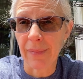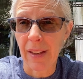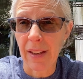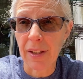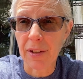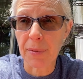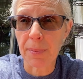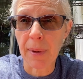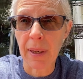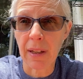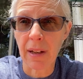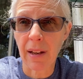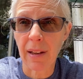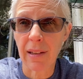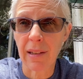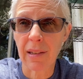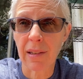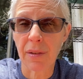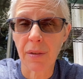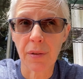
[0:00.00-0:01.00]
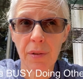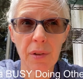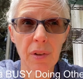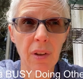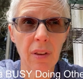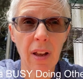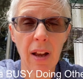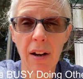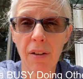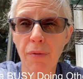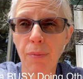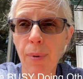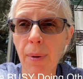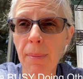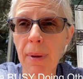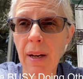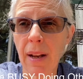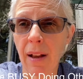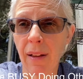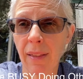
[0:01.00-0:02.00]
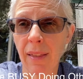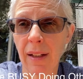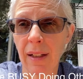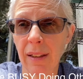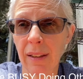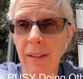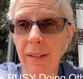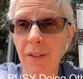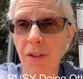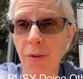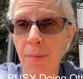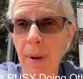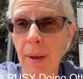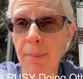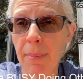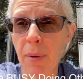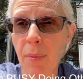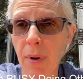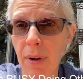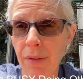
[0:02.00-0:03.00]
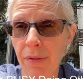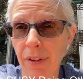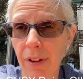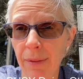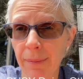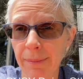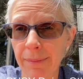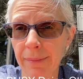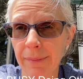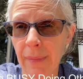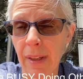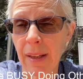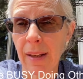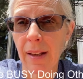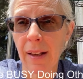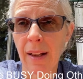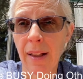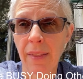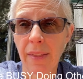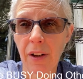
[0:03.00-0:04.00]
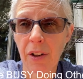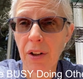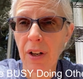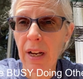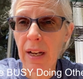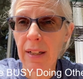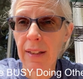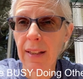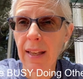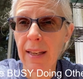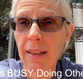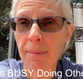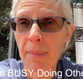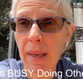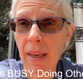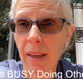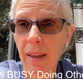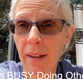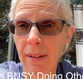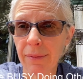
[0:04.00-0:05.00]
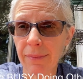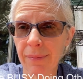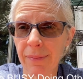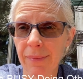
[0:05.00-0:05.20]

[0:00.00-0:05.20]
is because there's a lot of women out there, you might be one of them, that are kind of like me,